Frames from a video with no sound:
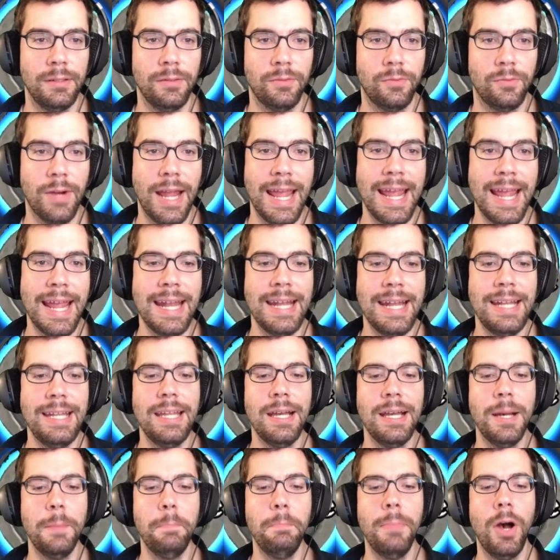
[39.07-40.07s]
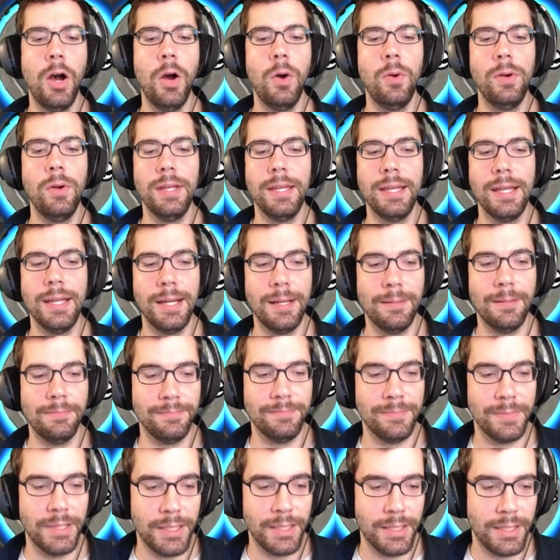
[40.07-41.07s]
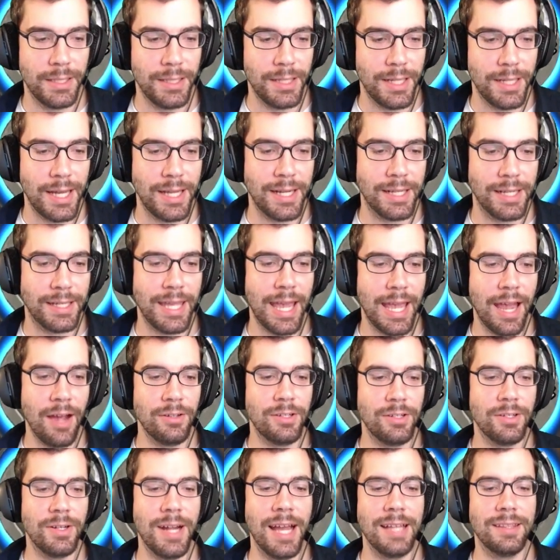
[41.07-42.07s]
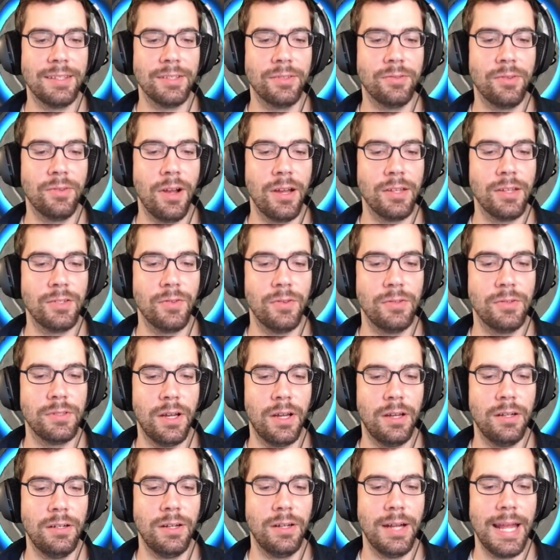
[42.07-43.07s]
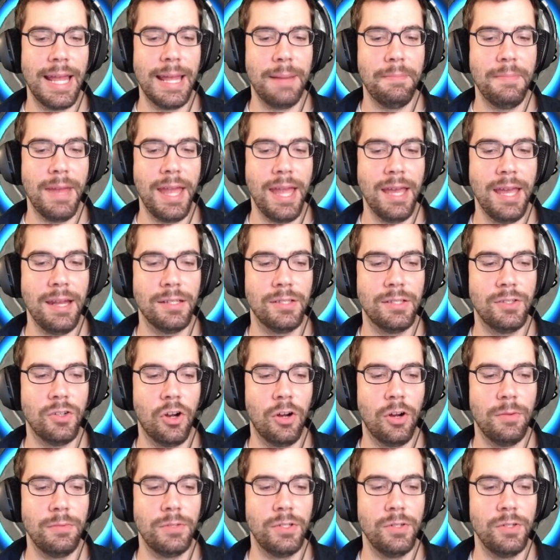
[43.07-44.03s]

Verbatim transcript: Randomonium. An encounter at the crossroads under a mana storm.